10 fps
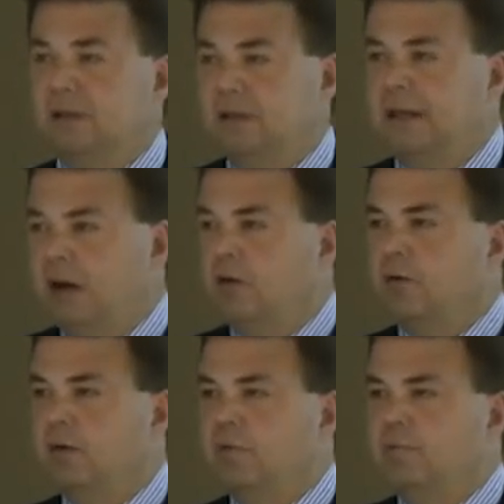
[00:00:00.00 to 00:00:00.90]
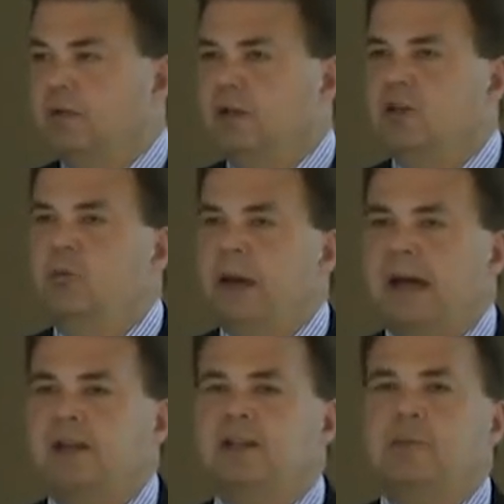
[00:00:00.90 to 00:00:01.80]
an algorithm, you
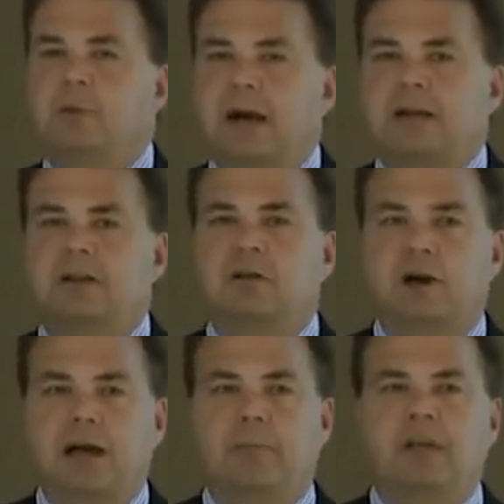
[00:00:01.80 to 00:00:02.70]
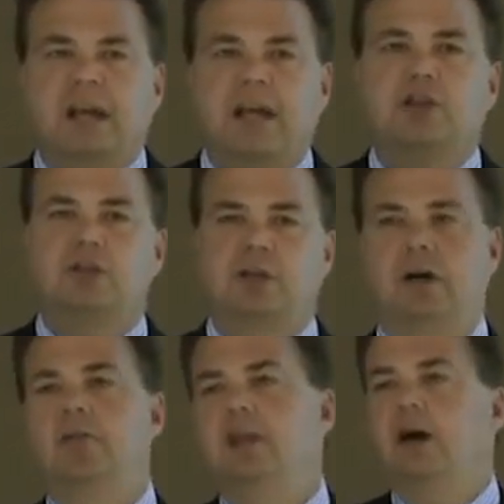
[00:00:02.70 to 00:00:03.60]
patent the practical application
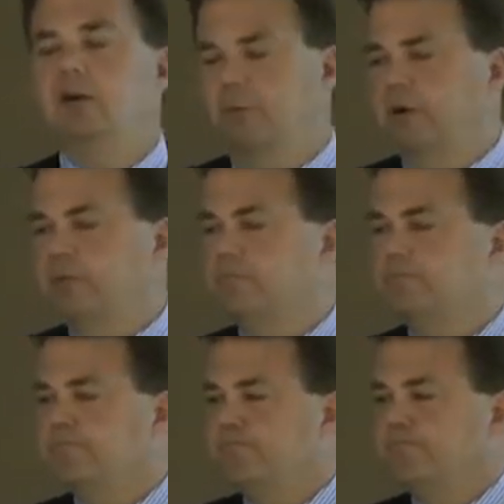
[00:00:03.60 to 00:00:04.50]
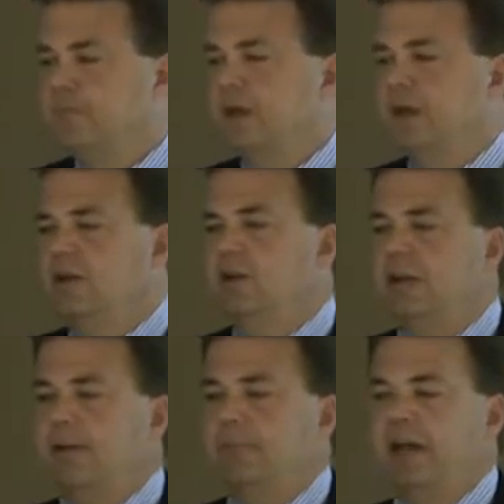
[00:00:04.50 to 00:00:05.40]
of the algorithm. You
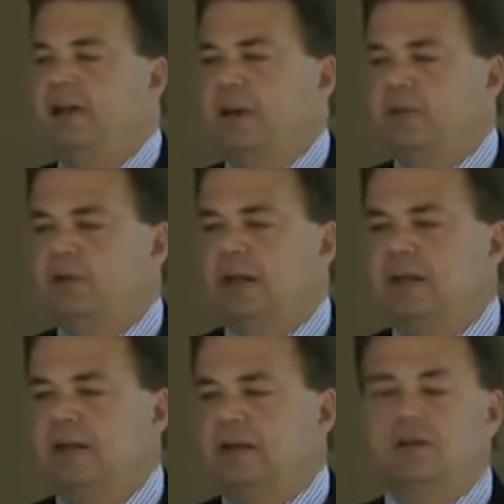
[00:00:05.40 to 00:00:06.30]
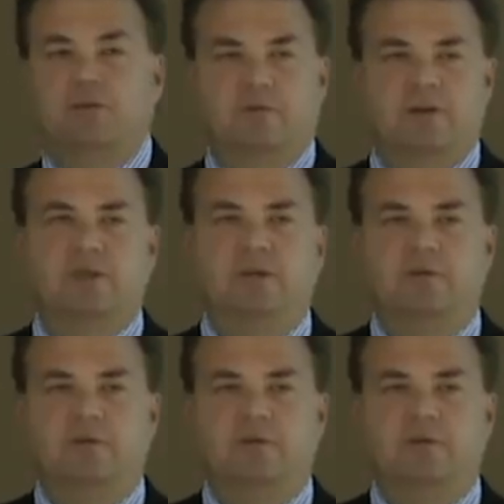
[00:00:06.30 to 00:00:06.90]
can't patent abstract ideas or physical